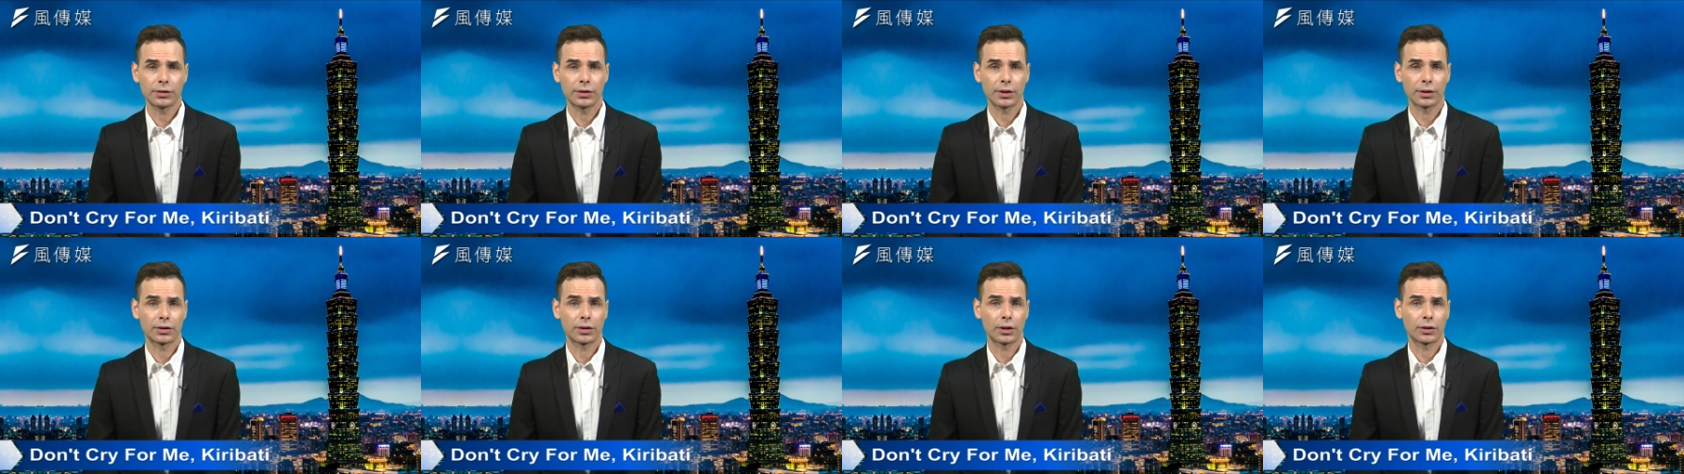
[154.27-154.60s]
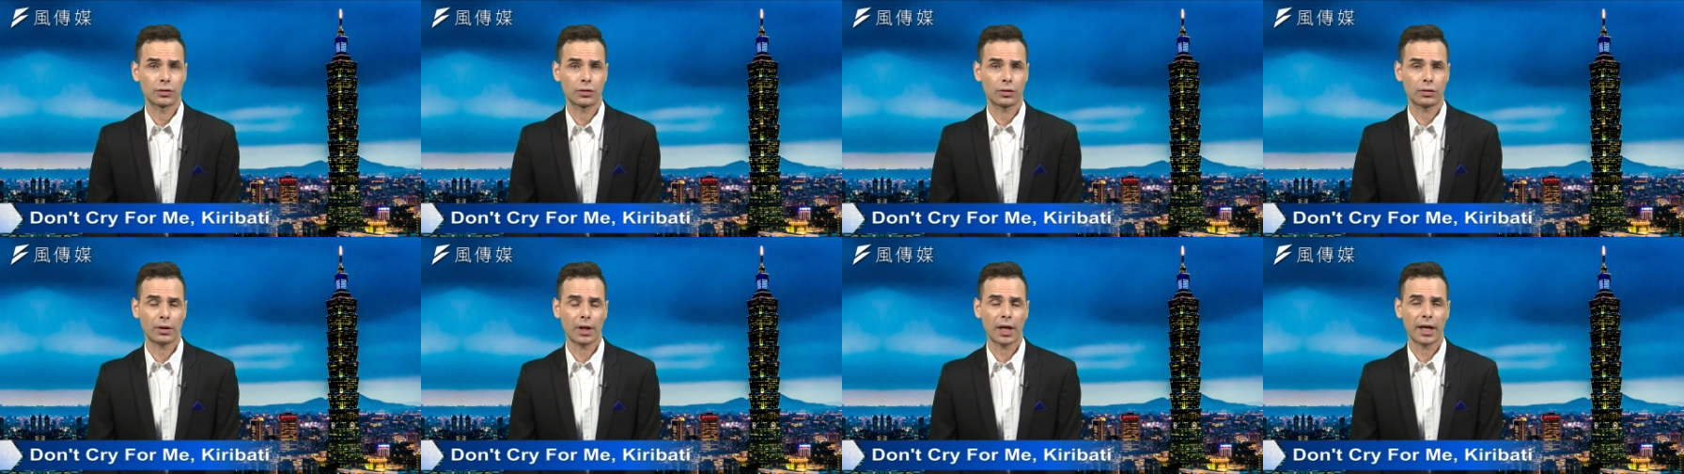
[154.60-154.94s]

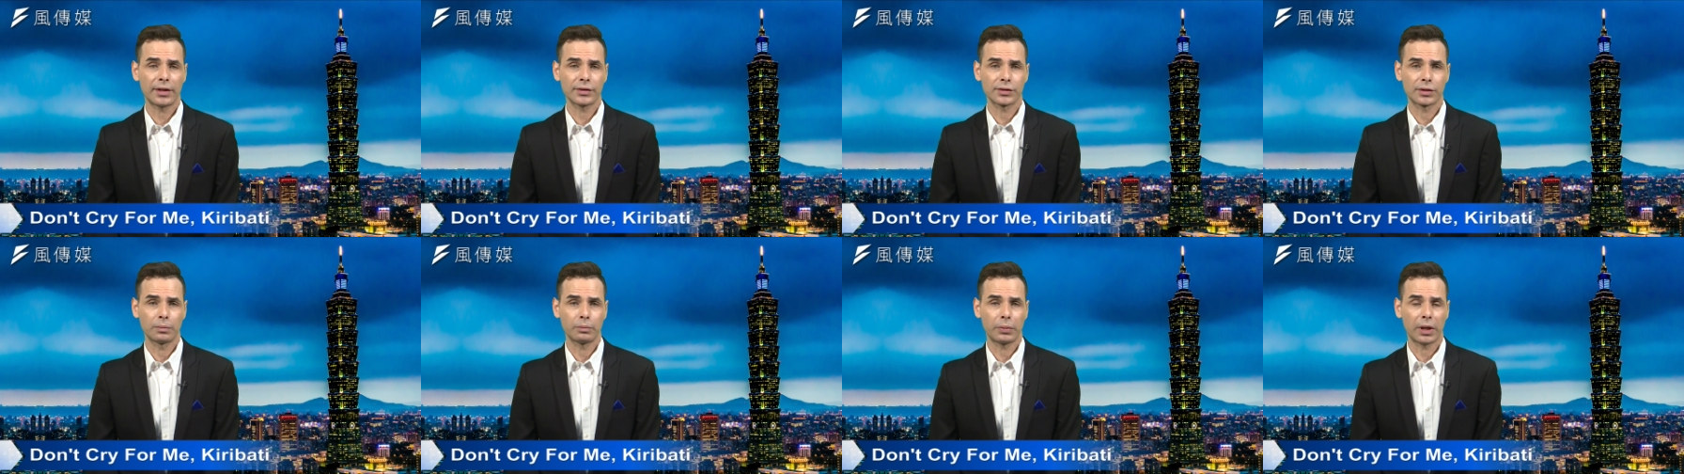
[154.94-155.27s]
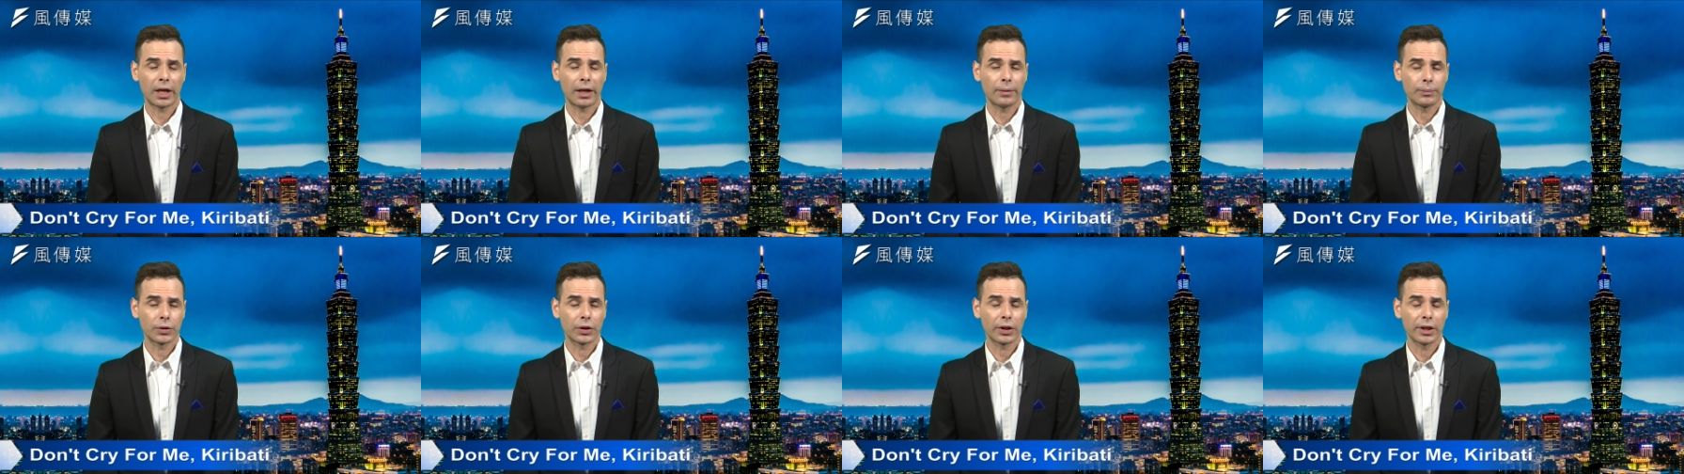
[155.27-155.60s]
600,000
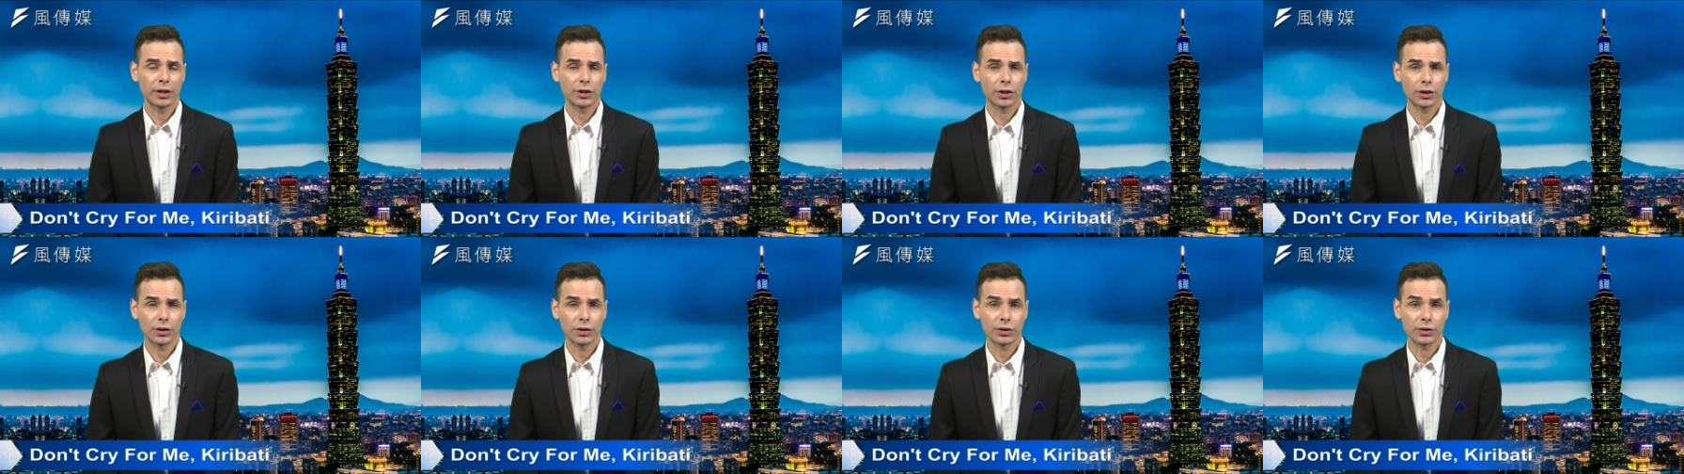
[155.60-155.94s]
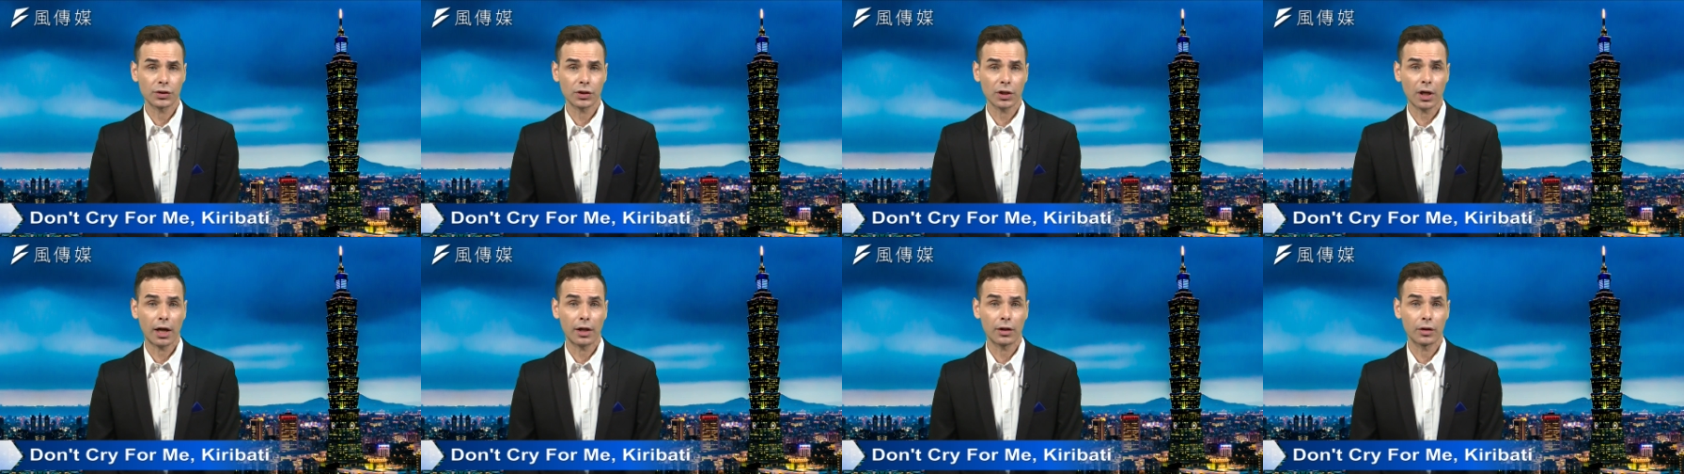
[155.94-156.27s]
population in
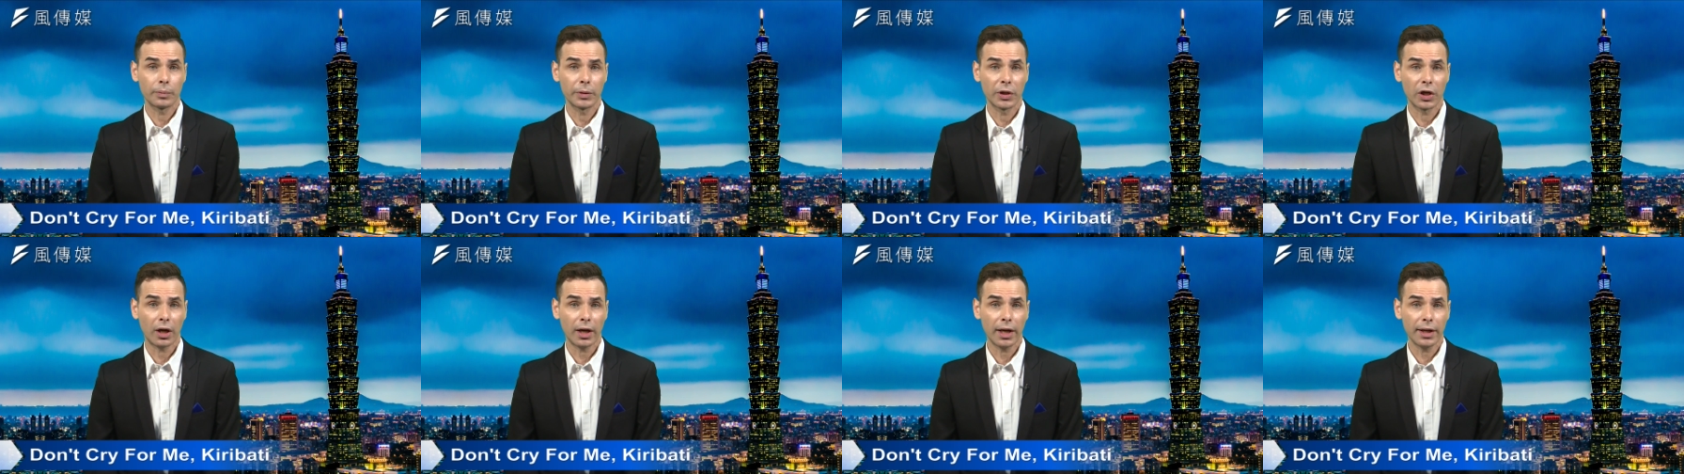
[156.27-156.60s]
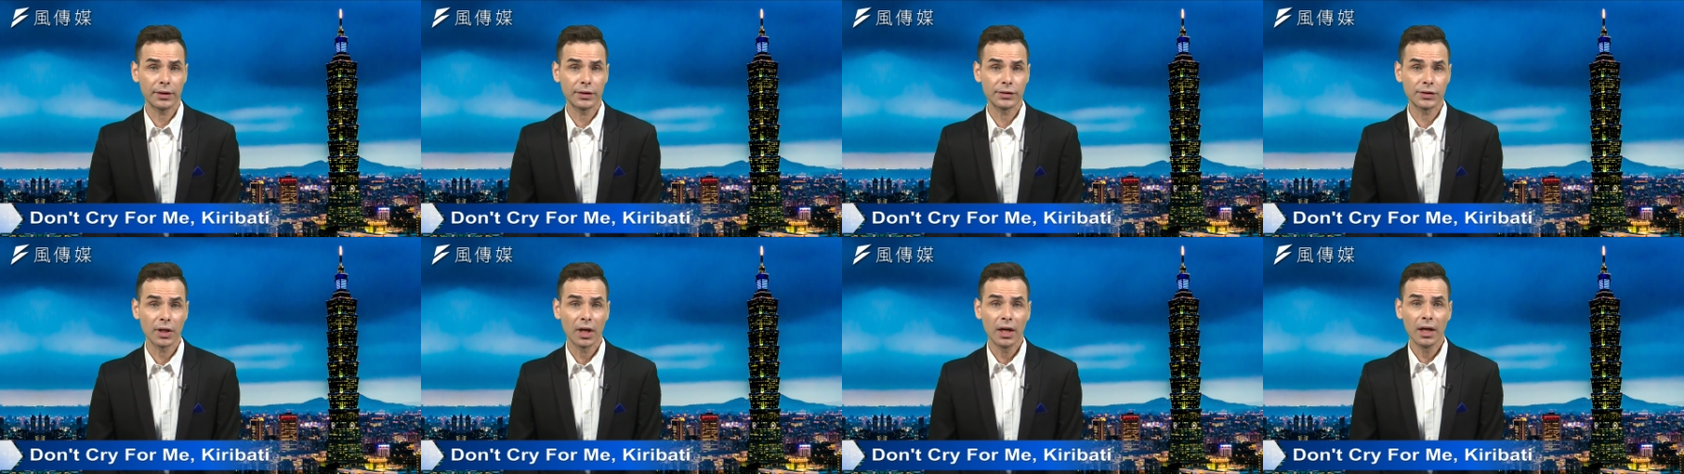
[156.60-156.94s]
Solomon
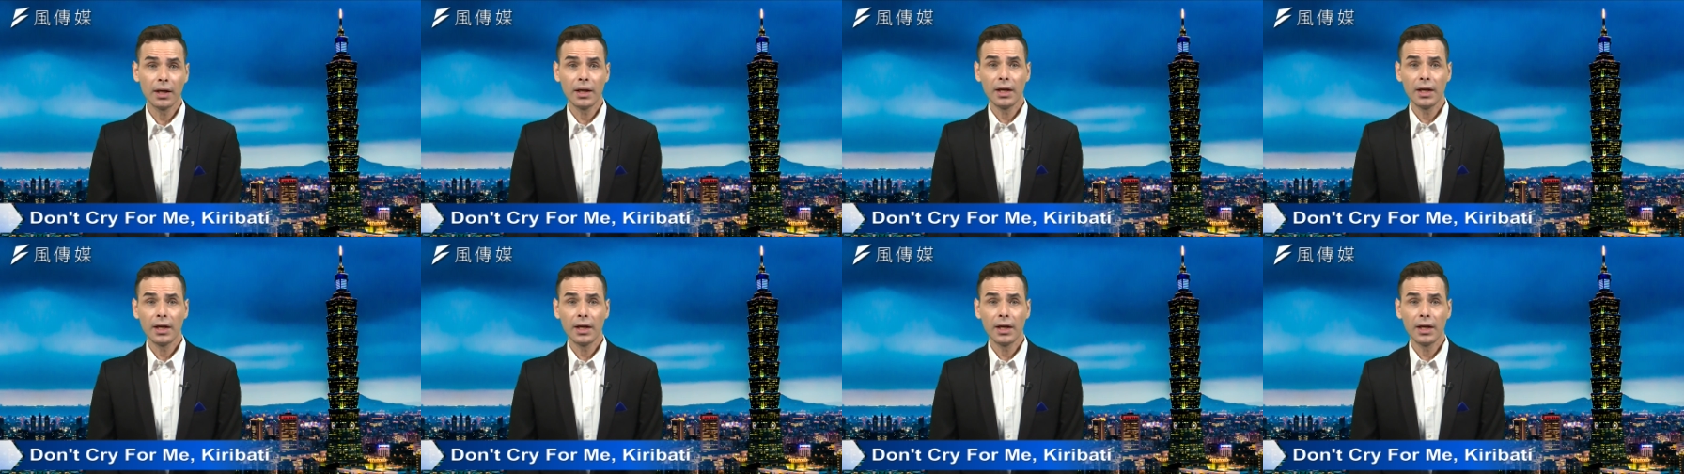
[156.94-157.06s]
Islands.